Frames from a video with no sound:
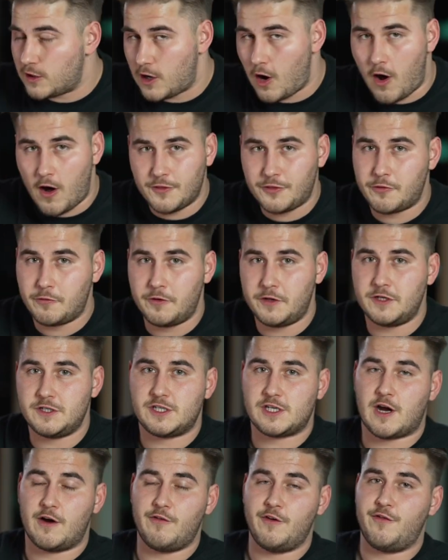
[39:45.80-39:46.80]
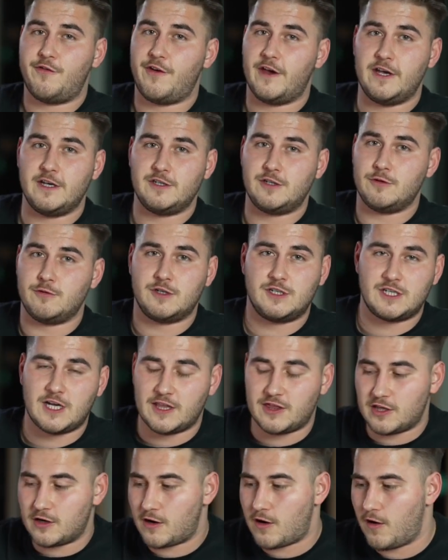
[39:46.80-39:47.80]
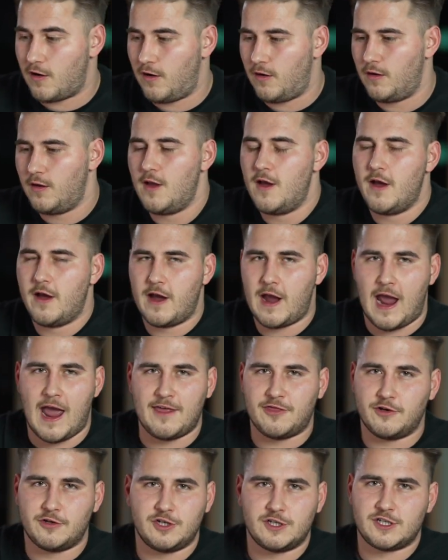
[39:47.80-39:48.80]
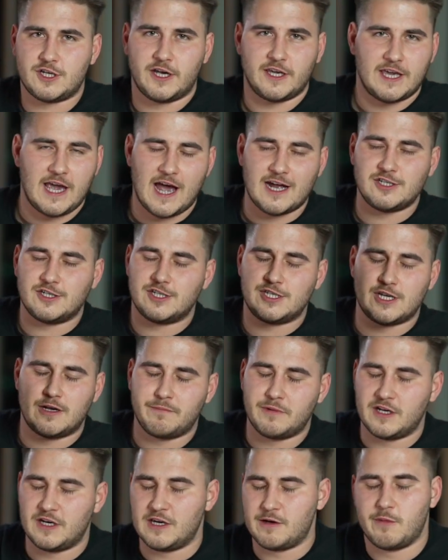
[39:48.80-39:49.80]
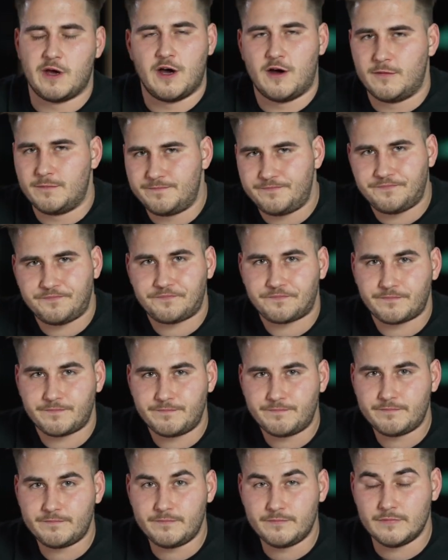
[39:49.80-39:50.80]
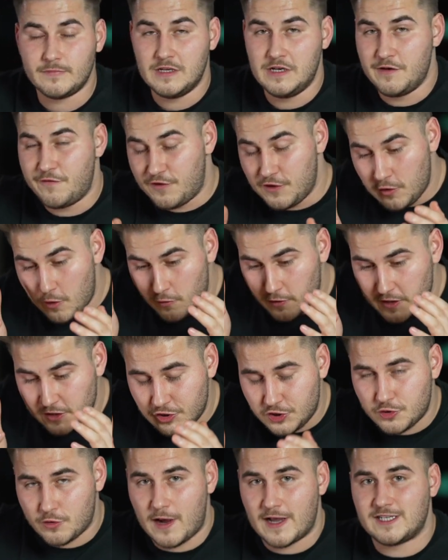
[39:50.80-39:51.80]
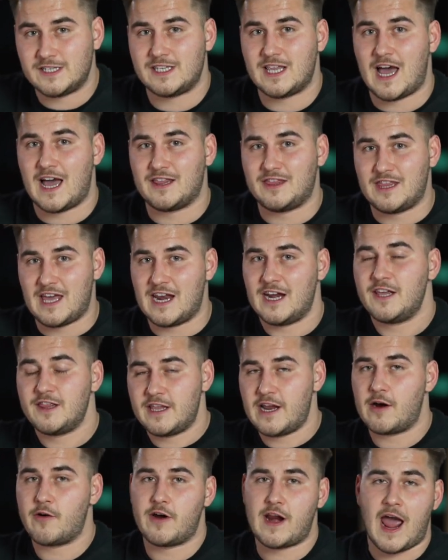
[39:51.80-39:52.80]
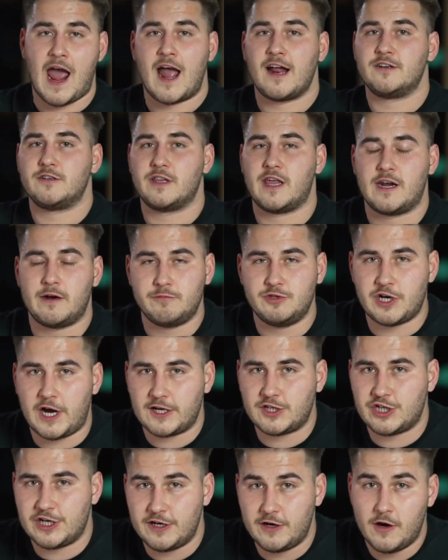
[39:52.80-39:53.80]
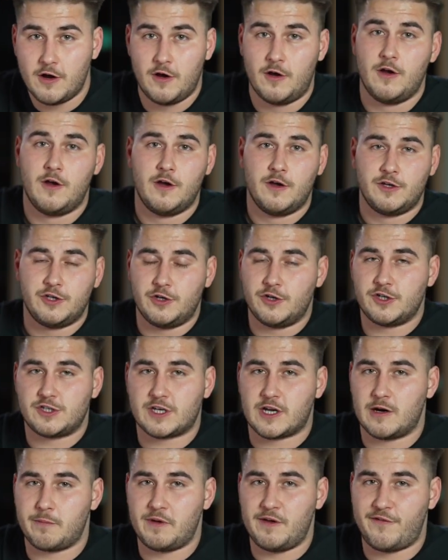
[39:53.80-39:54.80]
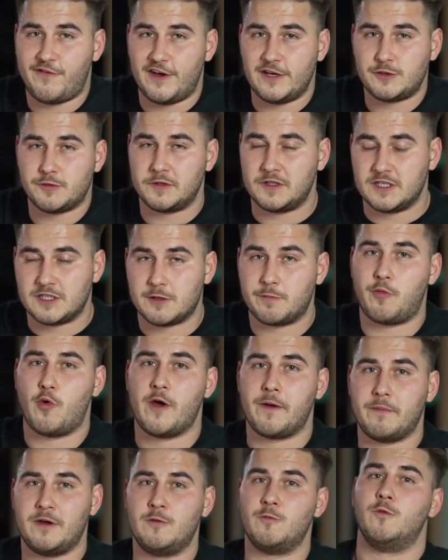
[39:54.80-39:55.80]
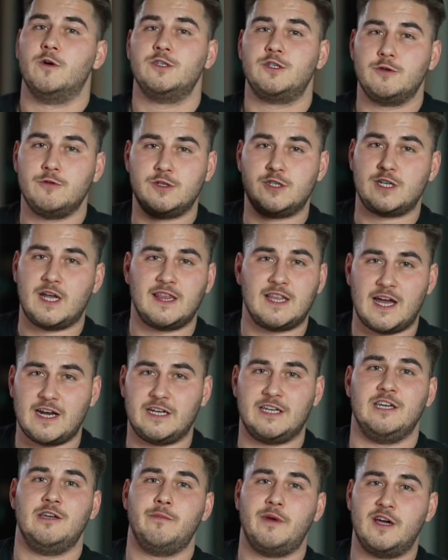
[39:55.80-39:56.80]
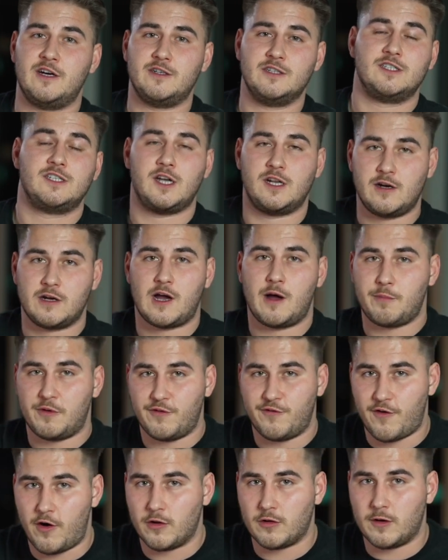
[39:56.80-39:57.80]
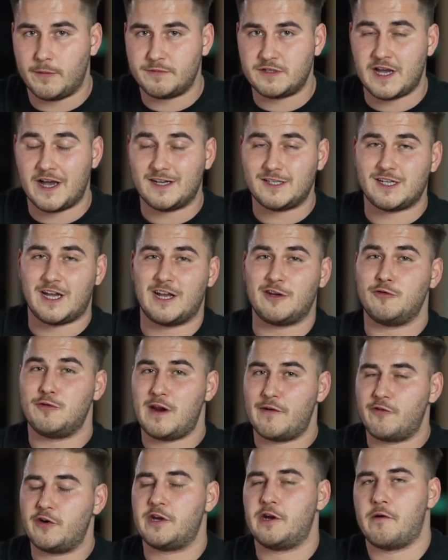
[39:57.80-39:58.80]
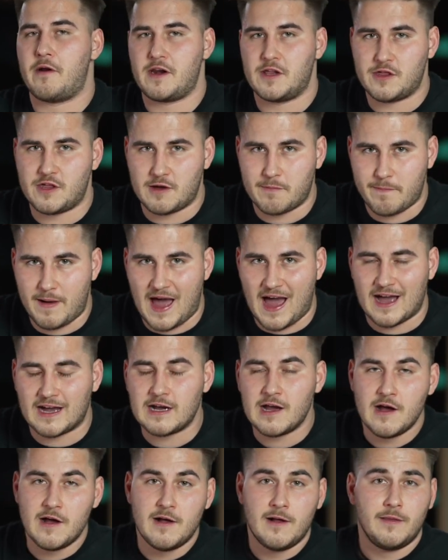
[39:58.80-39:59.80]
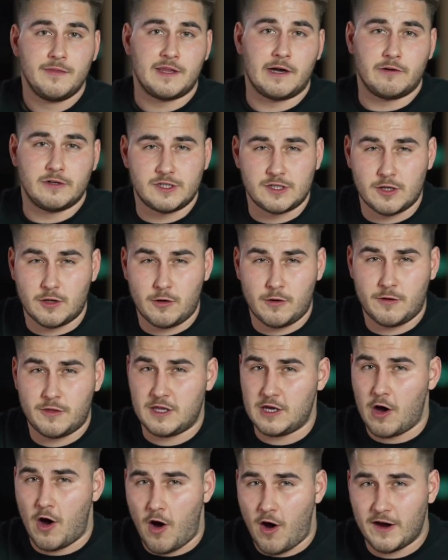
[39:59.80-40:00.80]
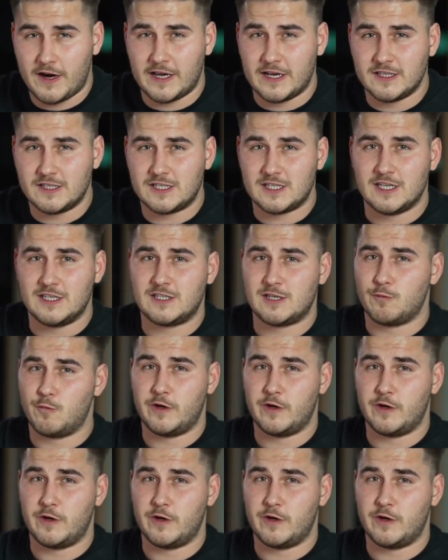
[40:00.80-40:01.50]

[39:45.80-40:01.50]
gone through the discovery phase, you set the call, and they're just like, yeah, just send me an email. If you don't address that then and there and handle that objection, you're just going to be faced with disappointment once you send that email and send a couple follow-up texts and you never hear anything back. Now, is there the odd instance in